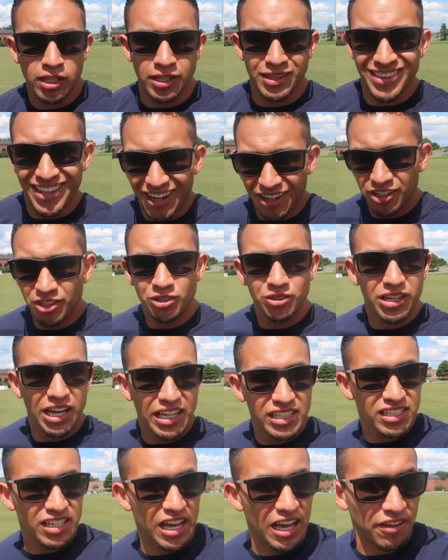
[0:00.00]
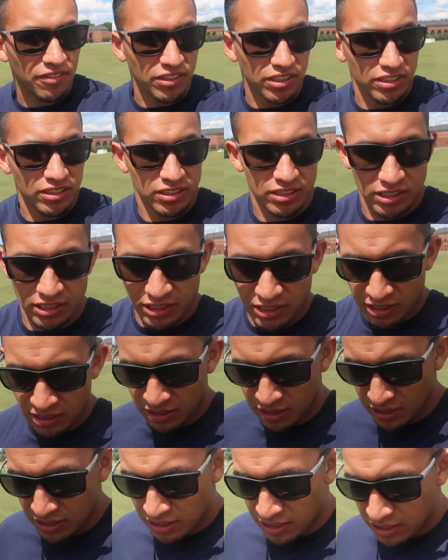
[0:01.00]
There you guys have it.
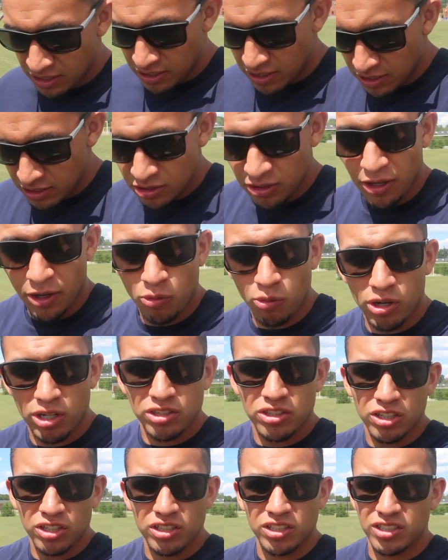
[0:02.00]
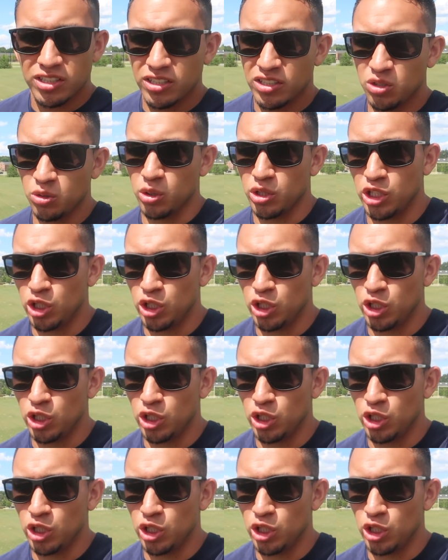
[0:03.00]
So I didn't want to turn this into a